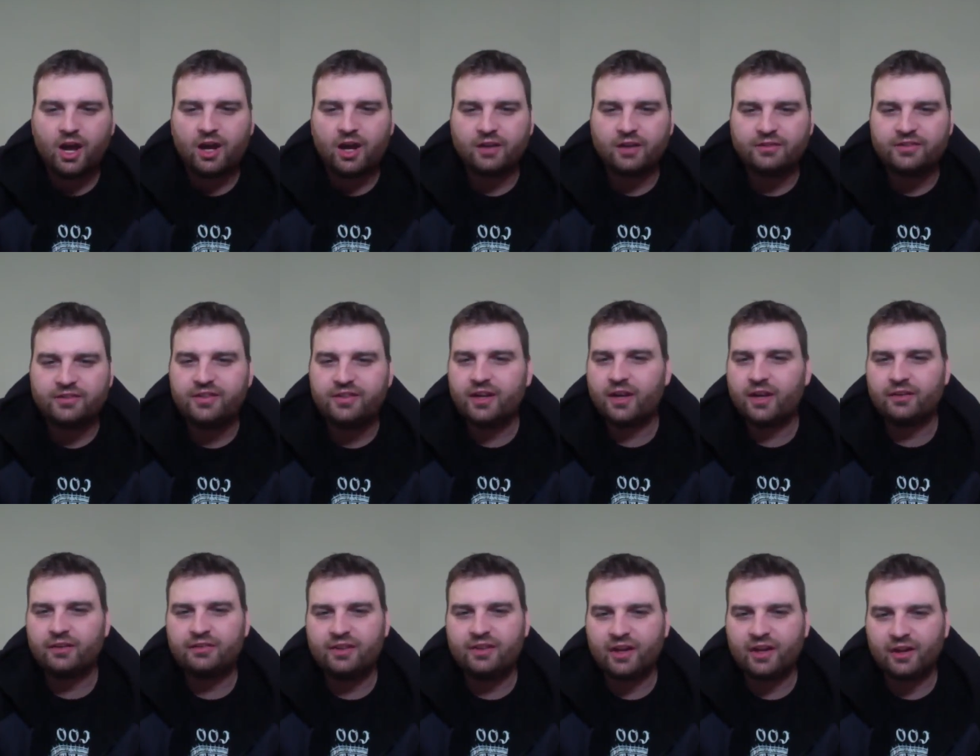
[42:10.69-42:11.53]

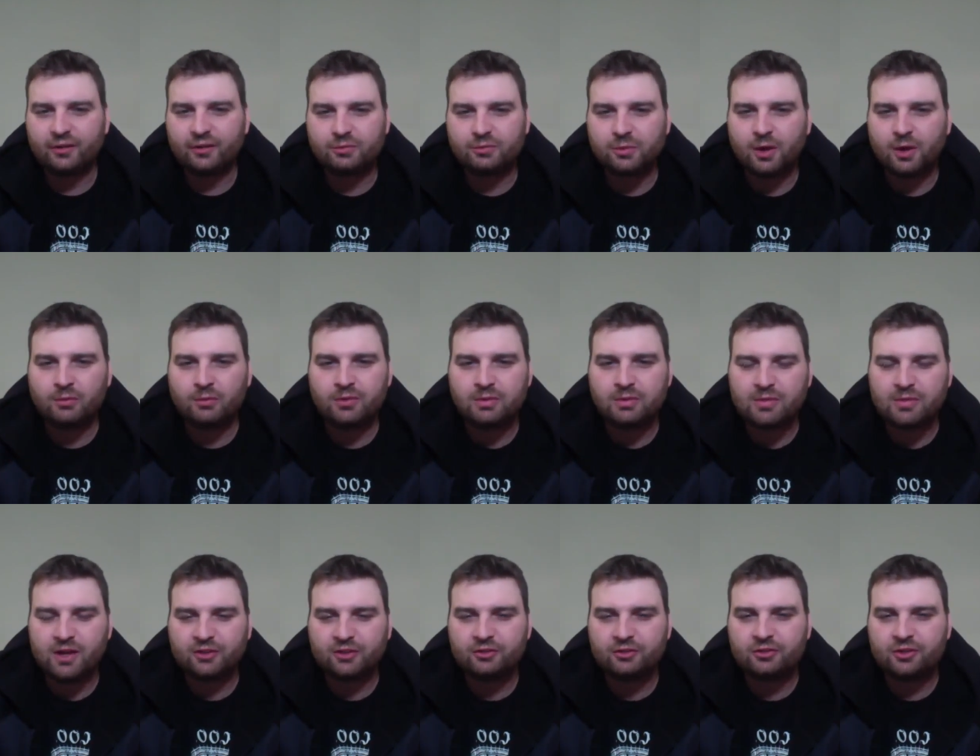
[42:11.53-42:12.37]
TSS probably
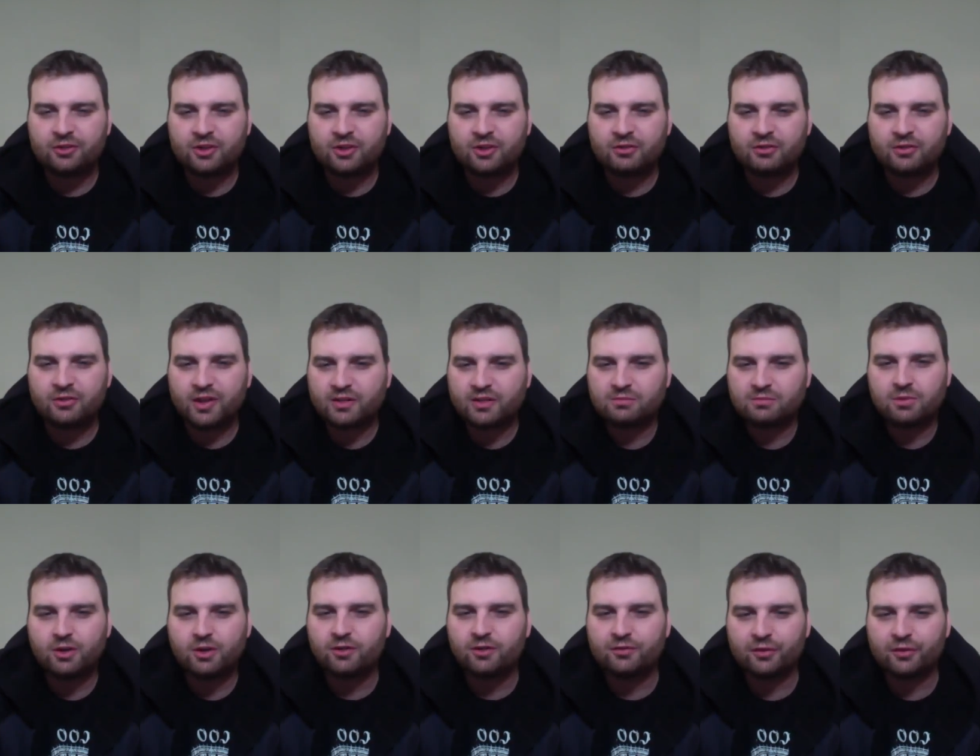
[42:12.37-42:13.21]
mentioned it like
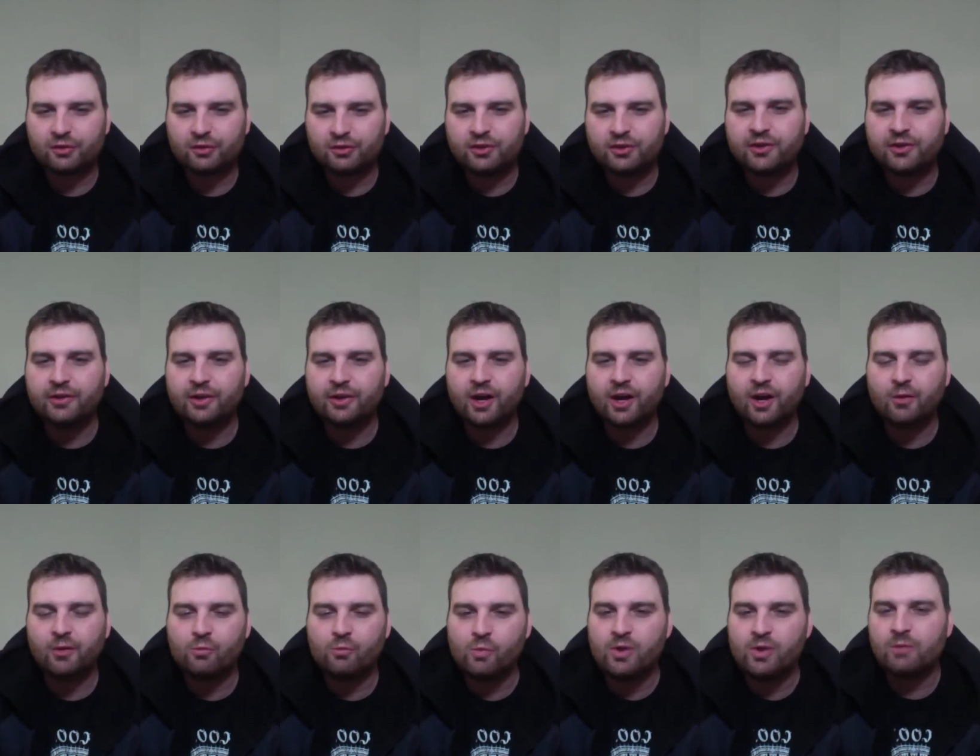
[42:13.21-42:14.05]
perfectly.
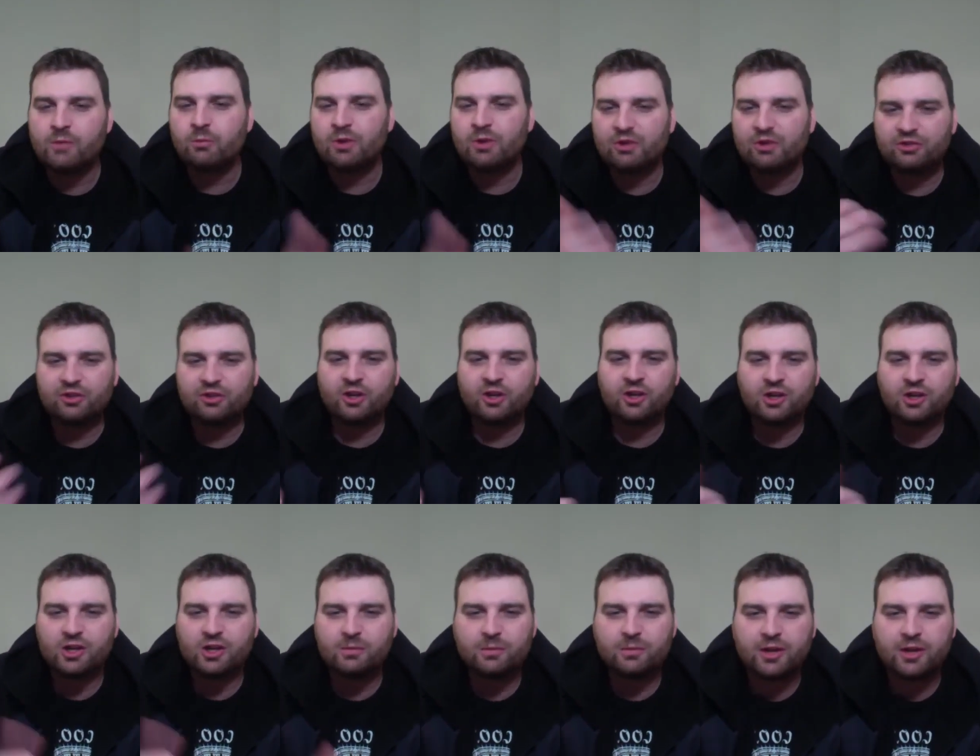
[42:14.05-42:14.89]
We
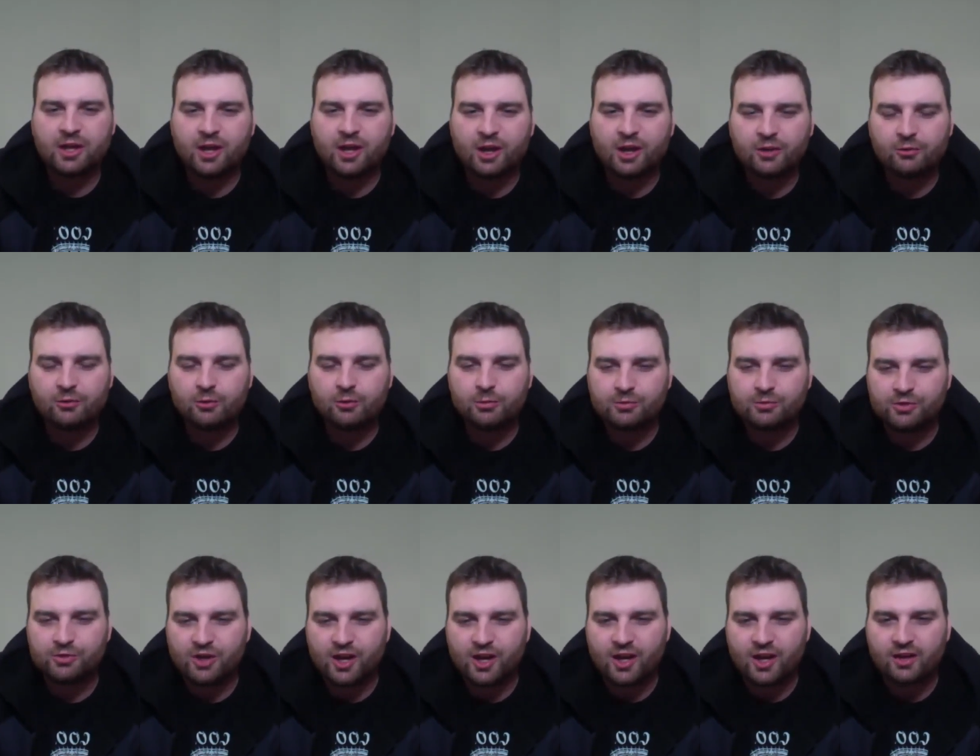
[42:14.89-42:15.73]
started up a group
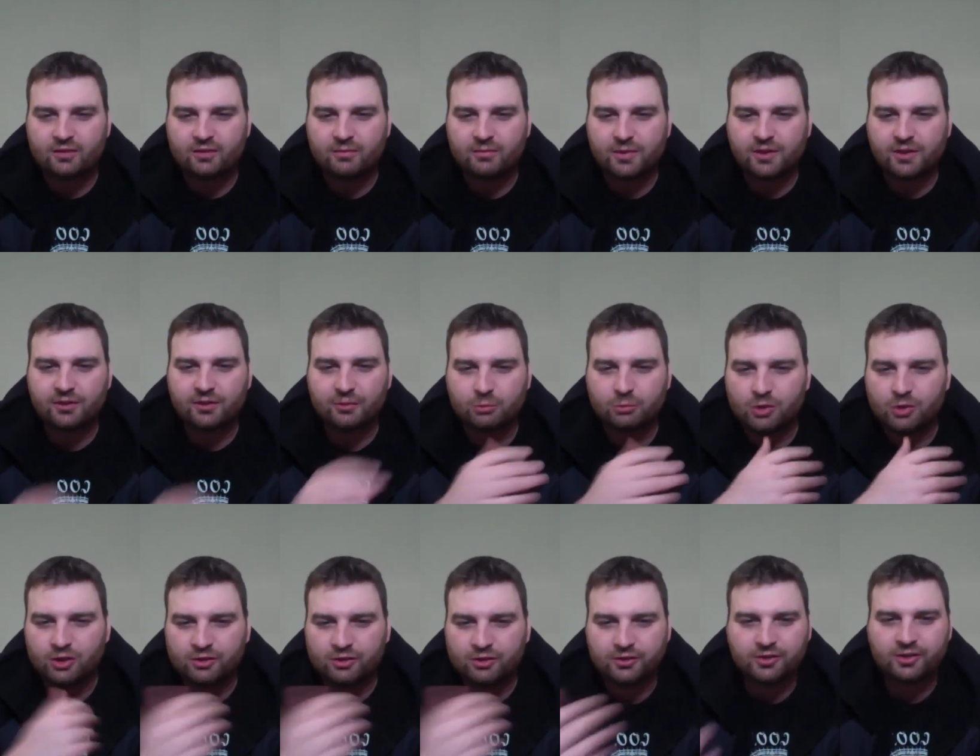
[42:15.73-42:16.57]
chat because we
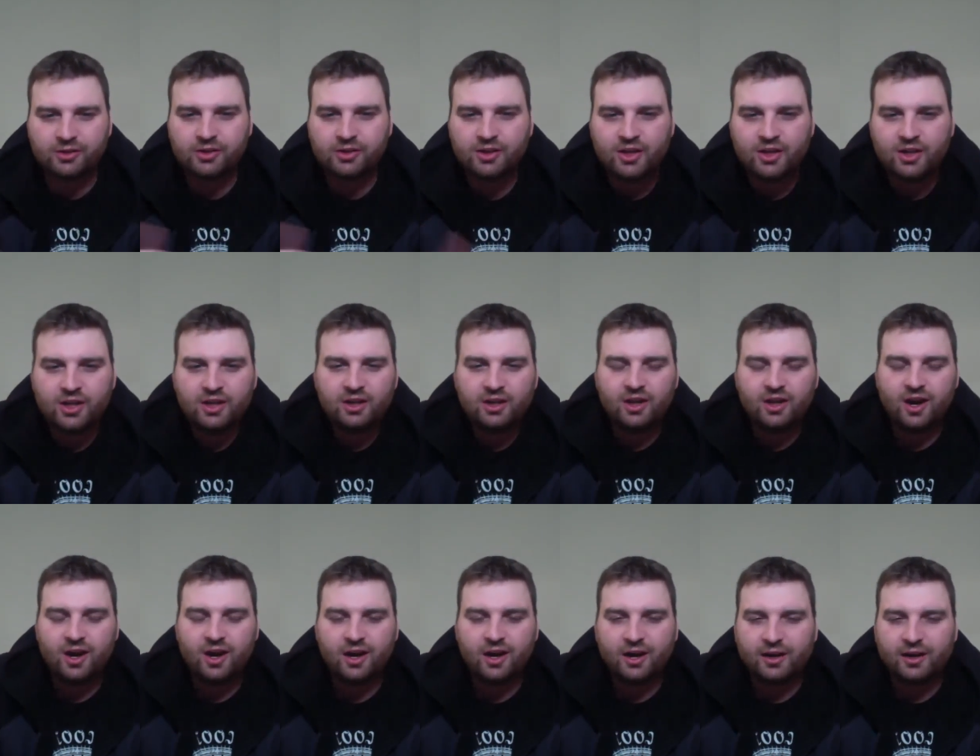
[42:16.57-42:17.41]
wanted
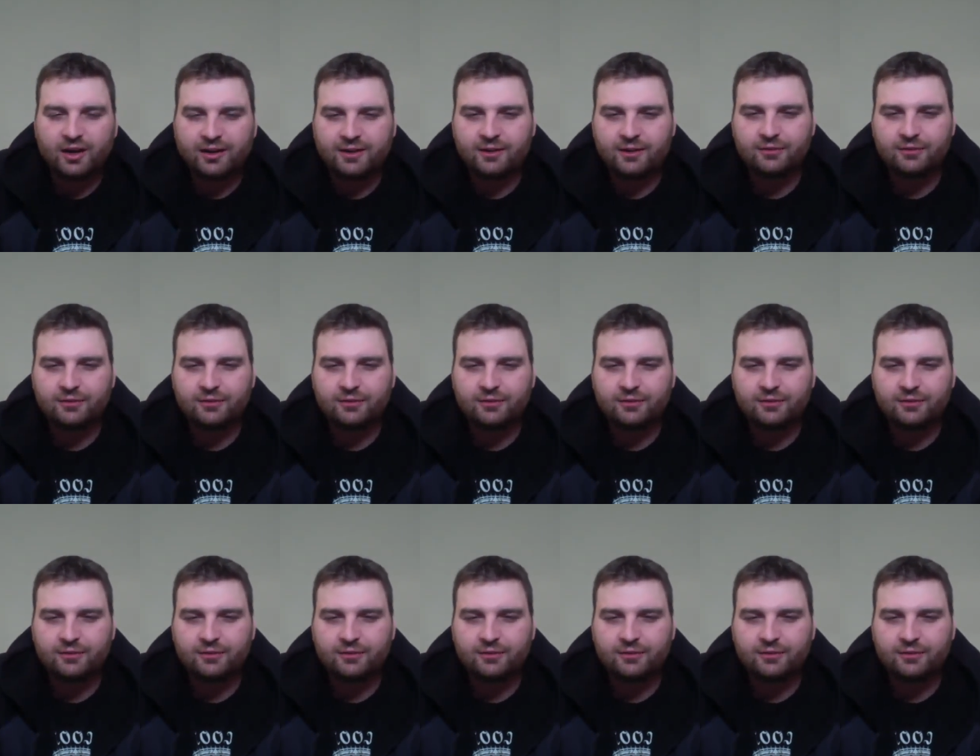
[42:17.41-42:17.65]
to hear